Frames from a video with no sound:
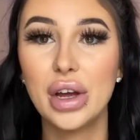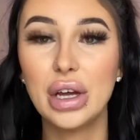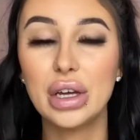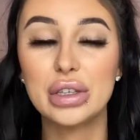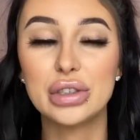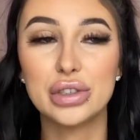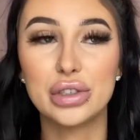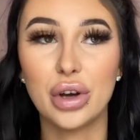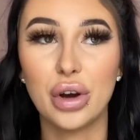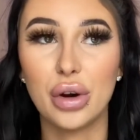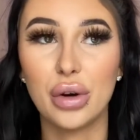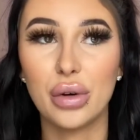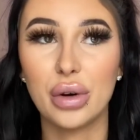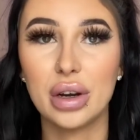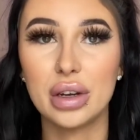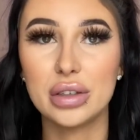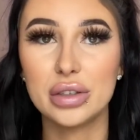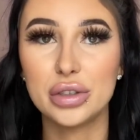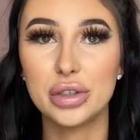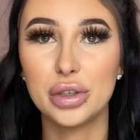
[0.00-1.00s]
so
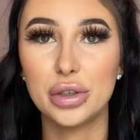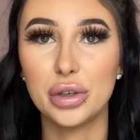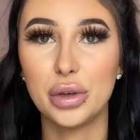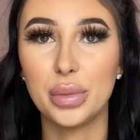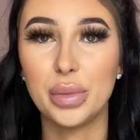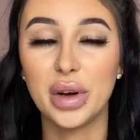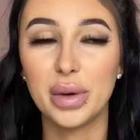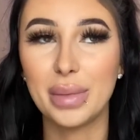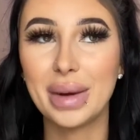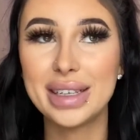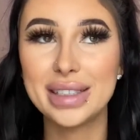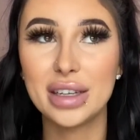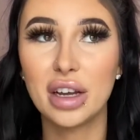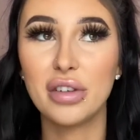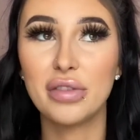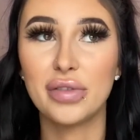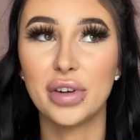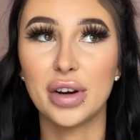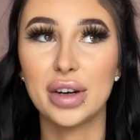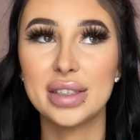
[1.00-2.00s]
to put myself
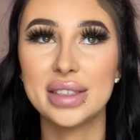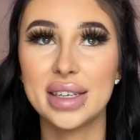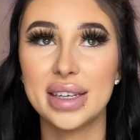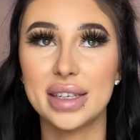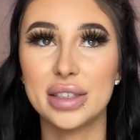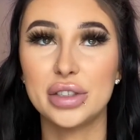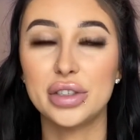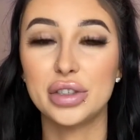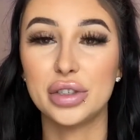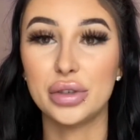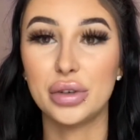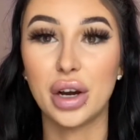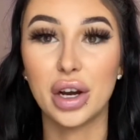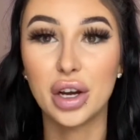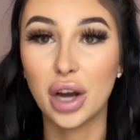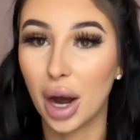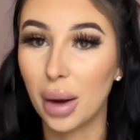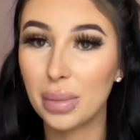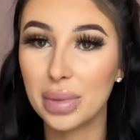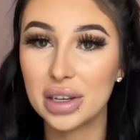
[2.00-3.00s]
first is to
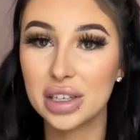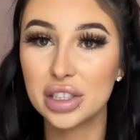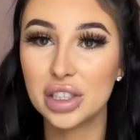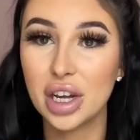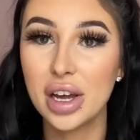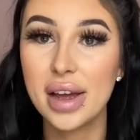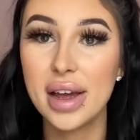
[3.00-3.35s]
accomplish